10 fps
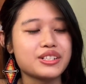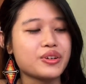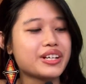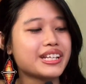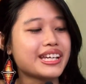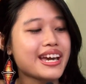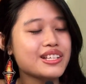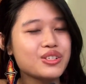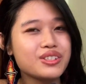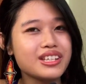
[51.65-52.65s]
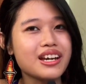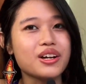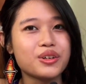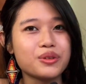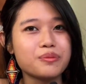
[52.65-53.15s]
so in case you need
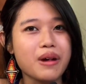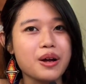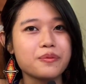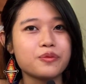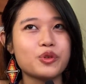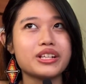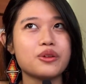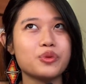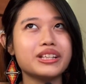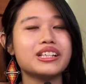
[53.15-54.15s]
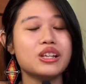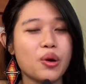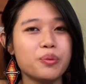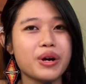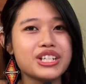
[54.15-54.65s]
a good mic with a really
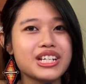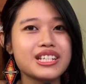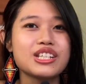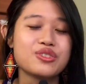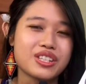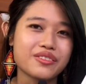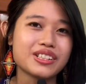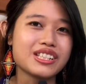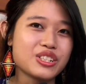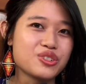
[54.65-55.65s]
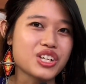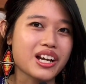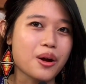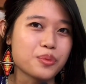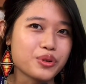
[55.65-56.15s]
low budget, you definitely need to
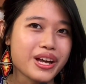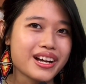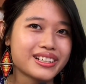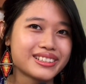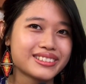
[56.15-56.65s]
check out Boya.